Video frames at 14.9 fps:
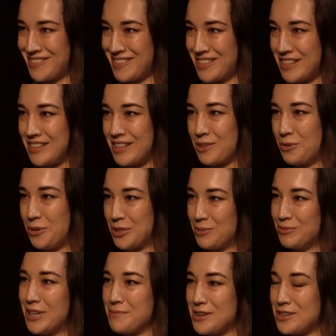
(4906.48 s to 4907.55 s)
in the
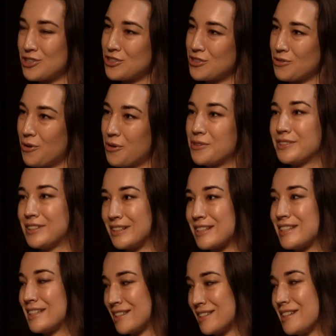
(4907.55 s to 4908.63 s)
quantum dimension, or
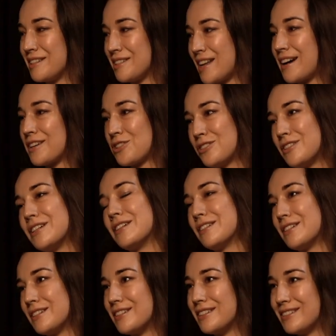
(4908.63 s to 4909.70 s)
there's actually
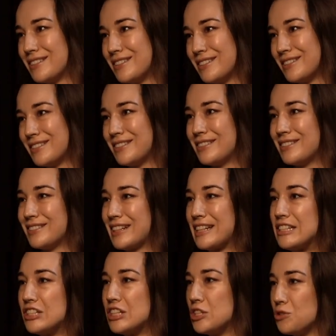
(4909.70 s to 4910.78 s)
a
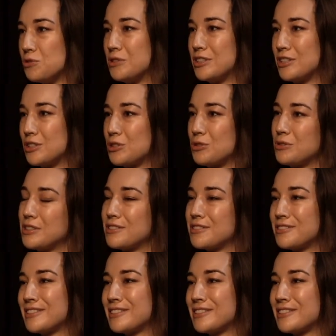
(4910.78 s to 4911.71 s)
continuity to it?